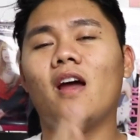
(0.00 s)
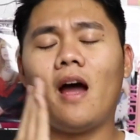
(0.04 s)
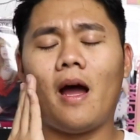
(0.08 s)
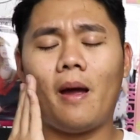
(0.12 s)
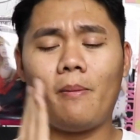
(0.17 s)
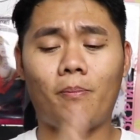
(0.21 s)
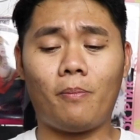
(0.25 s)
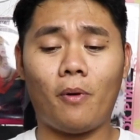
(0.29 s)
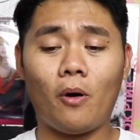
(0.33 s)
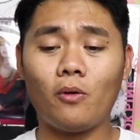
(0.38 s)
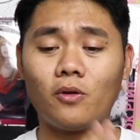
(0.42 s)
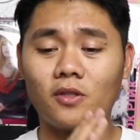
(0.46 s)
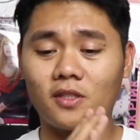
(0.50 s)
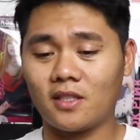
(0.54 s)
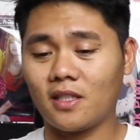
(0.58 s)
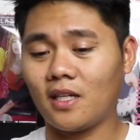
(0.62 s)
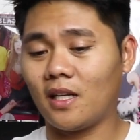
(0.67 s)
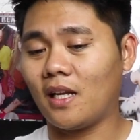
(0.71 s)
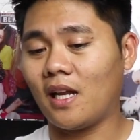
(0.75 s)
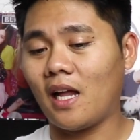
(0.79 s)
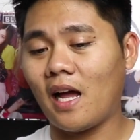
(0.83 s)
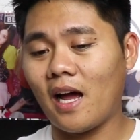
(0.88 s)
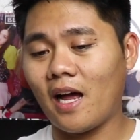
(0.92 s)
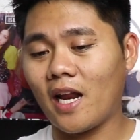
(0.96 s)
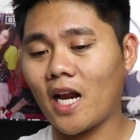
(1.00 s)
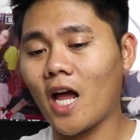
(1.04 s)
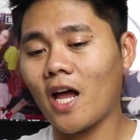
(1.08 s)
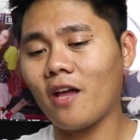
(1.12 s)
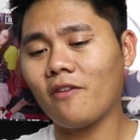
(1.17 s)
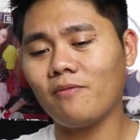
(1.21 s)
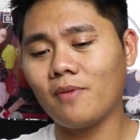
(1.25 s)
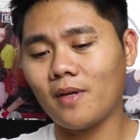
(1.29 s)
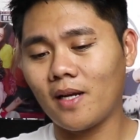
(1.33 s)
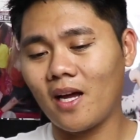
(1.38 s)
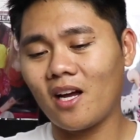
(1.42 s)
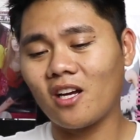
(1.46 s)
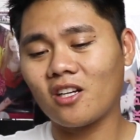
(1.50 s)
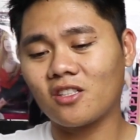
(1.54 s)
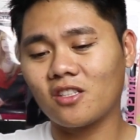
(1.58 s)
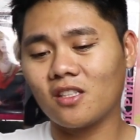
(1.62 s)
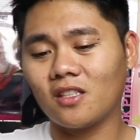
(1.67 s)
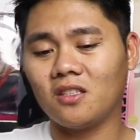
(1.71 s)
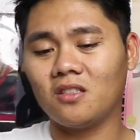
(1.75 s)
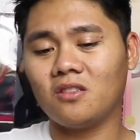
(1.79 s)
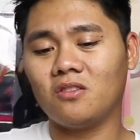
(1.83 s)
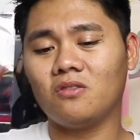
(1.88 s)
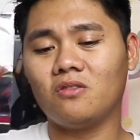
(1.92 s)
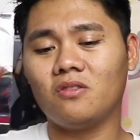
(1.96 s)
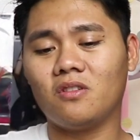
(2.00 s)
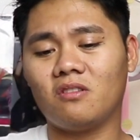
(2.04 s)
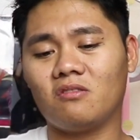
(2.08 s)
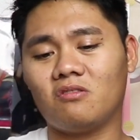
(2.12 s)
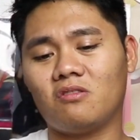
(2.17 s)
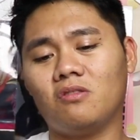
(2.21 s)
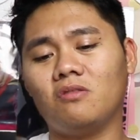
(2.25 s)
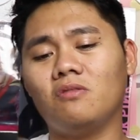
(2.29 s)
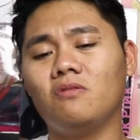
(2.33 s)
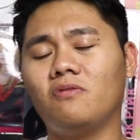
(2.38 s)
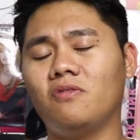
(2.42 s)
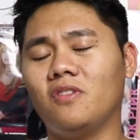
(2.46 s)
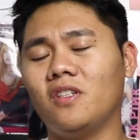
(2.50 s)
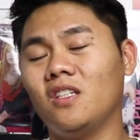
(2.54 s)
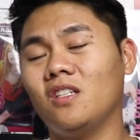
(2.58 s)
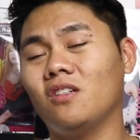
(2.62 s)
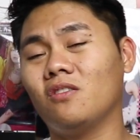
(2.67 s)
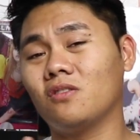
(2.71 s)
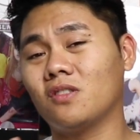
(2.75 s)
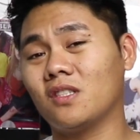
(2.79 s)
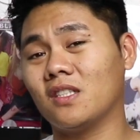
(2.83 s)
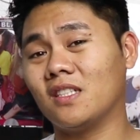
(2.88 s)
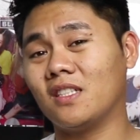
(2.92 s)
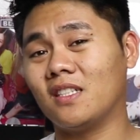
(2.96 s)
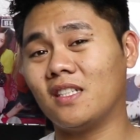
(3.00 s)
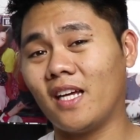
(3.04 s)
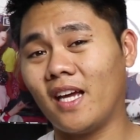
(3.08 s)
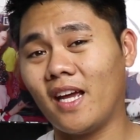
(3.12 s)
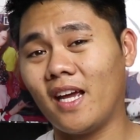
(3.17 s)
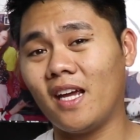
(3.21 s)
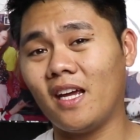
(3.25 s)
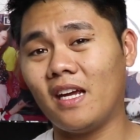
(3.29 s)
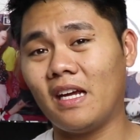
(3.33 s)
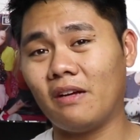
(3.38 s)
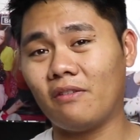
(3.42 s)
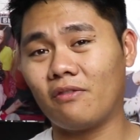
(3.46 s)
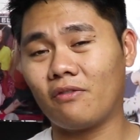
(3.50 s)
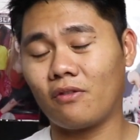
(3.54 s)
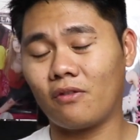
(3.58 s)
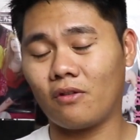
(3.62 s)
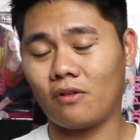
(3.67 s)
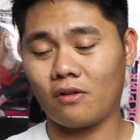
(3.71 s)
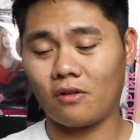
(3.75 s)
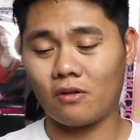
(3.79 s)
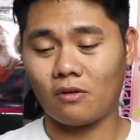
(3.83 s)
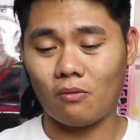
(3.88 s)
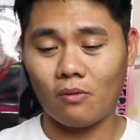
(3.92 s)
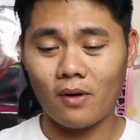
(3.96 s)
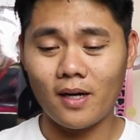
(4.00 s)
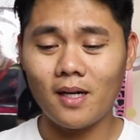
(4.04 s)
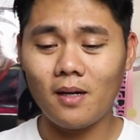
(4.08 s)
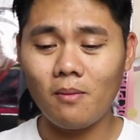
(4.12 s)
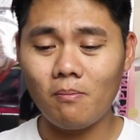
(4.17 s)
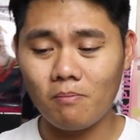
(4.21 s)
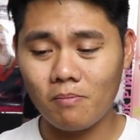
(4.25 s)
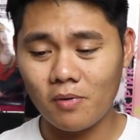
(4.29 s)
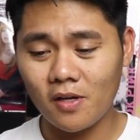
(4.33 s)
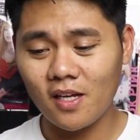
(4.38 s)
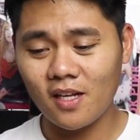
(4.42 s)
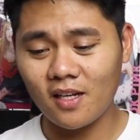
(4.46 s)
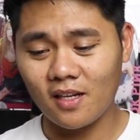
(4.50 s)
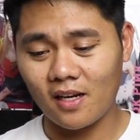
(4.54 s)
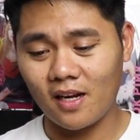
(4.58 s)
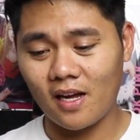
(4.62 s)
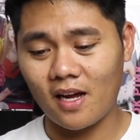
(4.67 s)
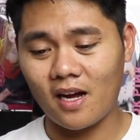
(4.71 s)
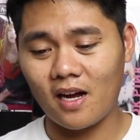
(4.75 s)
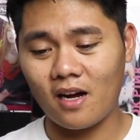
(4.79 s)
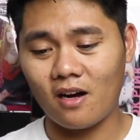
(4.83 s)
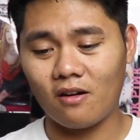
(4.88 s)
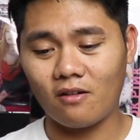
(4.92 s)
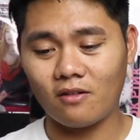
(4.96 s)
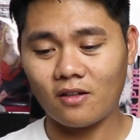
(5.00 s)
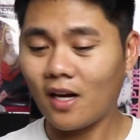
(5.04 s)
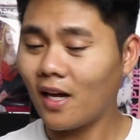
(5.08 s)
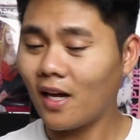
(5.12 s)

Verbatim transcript: I post a lot. I've been actually doing two videos a day for quite a bit now.